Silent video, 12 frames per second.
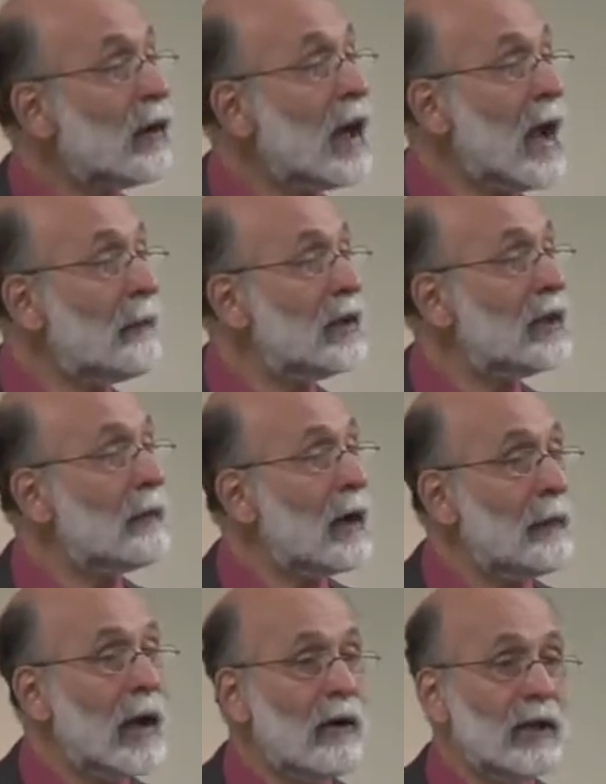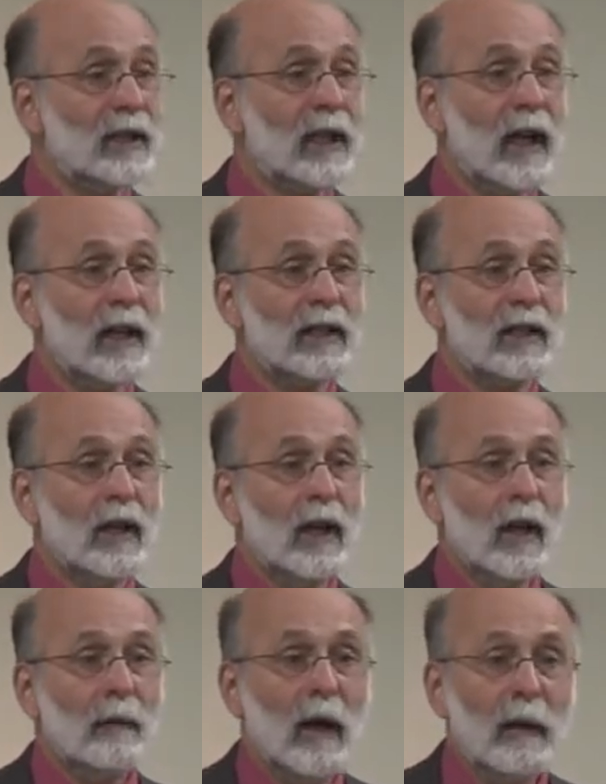what happened in my parents' case.
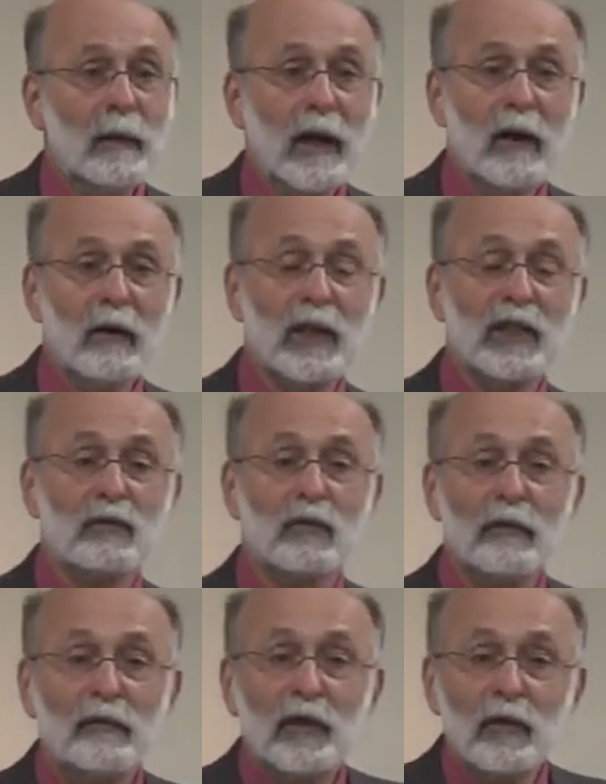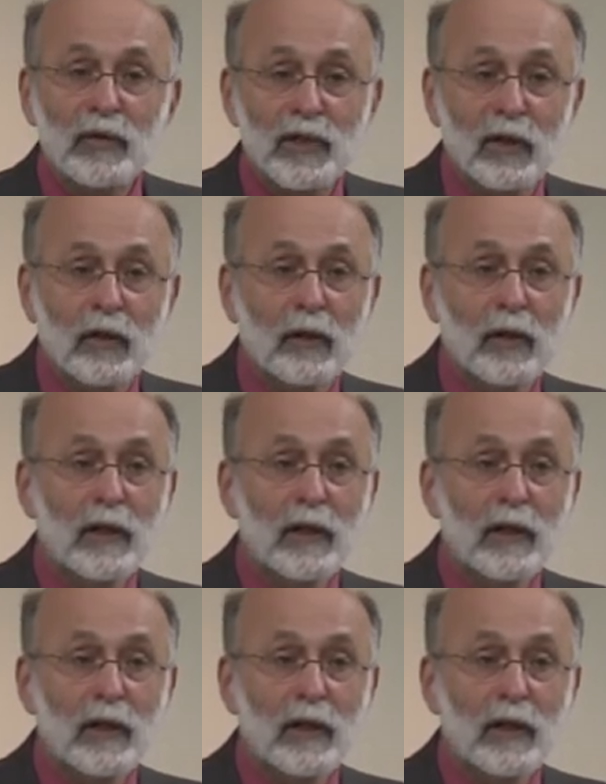My parents' refusal